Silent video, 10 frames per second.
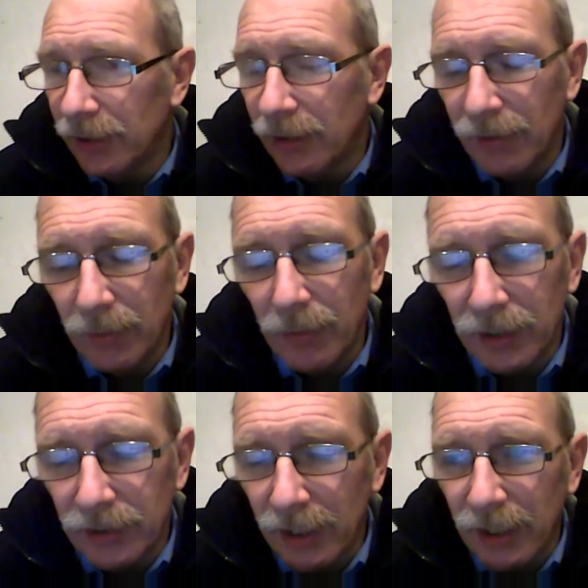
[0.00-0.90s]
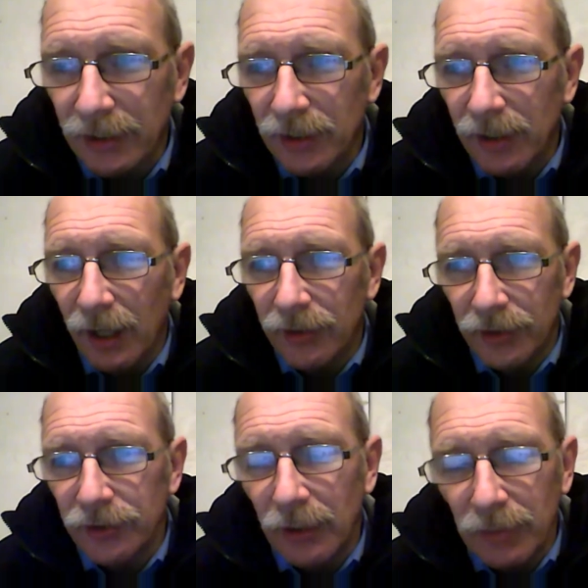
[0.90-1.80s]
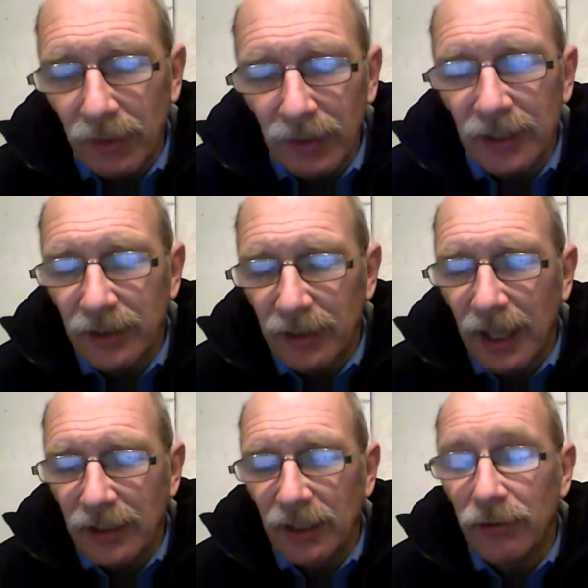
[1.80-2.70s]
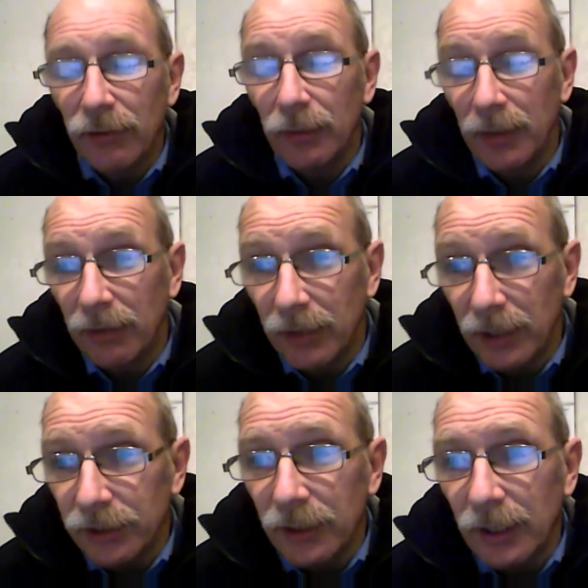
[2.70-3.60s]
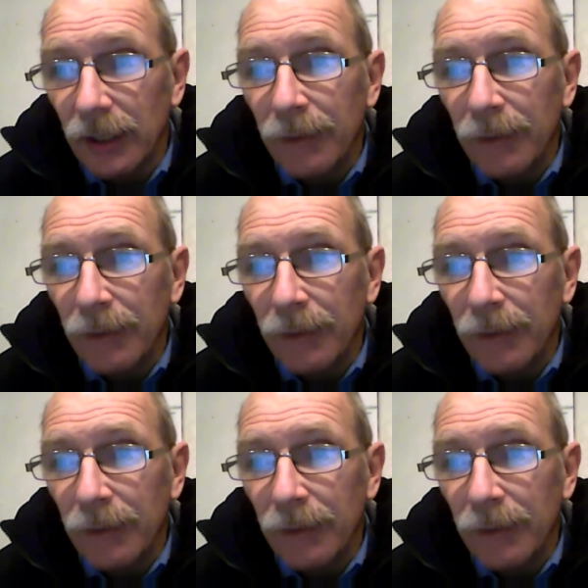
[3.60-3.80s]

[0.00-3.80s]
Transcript: I might say that's an understatement. I think that's incredibly unrealistic.